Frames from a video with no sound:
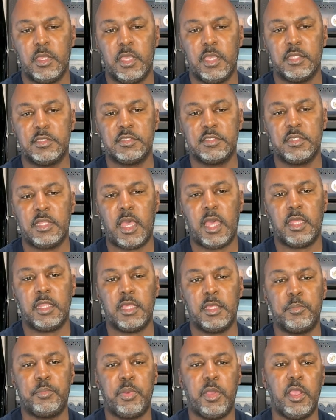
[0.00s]
it's
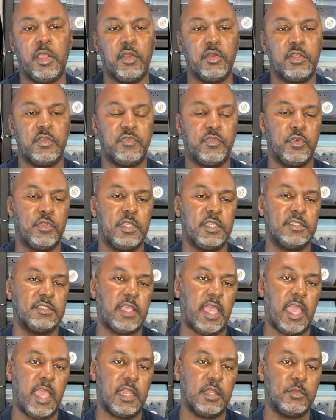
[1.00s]
not imperative for these
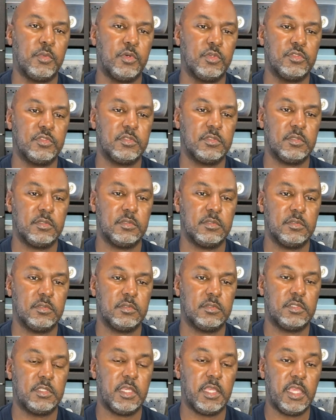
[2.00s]
animals
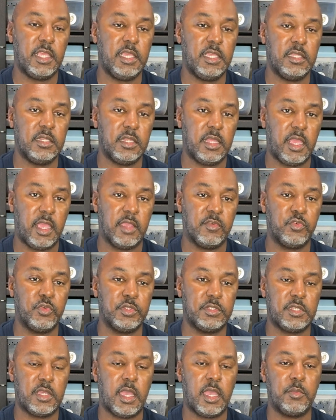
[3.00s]
to eat
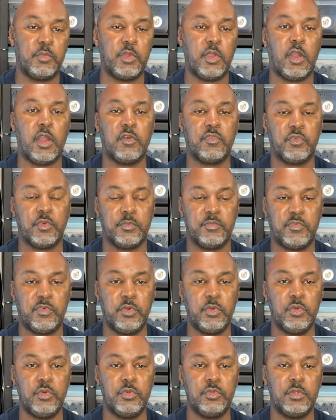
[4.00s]
every time we offer them
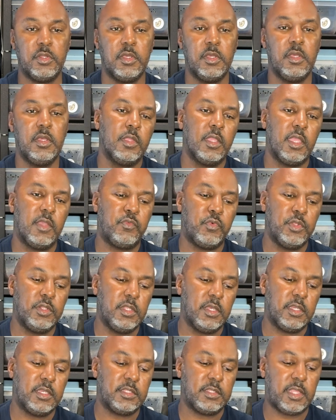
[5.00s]
food. If we
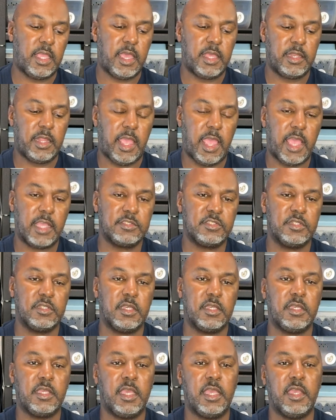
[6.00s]
look at that
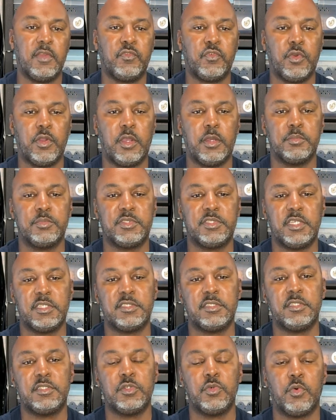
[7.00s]
hatchling again from
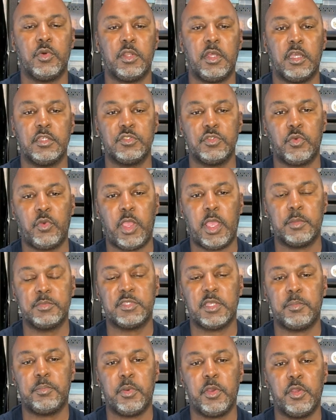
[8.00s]
60 to 100
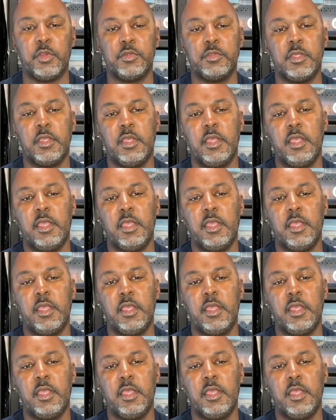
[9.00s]
grams at birth,